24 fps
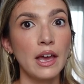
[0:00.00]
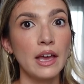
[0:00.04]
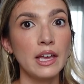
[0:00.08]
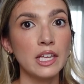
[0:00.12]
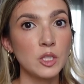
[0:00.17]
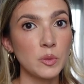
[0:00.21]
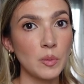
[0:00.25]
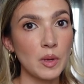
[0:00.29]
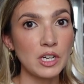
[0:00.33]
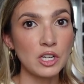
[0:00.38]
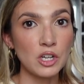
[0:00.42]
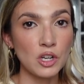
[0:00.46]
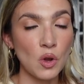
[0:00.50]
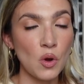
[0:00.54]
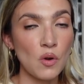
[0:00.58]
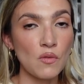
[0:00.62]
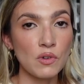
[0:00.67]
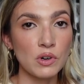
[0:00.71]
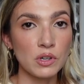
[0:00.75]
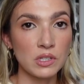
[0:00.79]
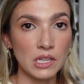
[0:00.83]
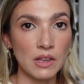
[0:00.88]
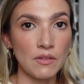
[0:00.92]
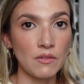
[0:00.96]
spending
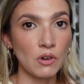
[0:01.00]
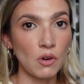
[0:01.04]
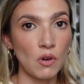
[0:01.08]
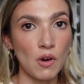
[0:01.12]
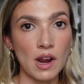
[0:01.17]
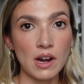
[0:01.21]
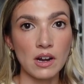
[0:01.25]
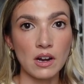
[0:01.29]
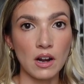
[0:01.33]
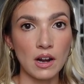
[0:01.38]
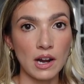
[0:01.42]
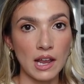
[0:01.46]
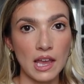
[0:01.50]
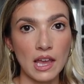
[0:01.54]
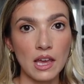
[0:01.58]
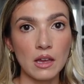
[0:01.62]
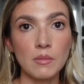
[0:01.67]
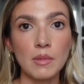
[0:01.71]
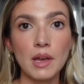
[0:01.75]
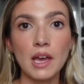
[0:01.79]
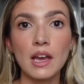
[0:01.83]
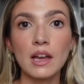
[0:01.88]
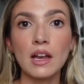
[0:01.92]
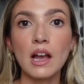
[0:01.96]
over seven grand on a
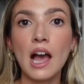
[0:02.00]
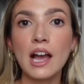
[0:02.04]
handbag.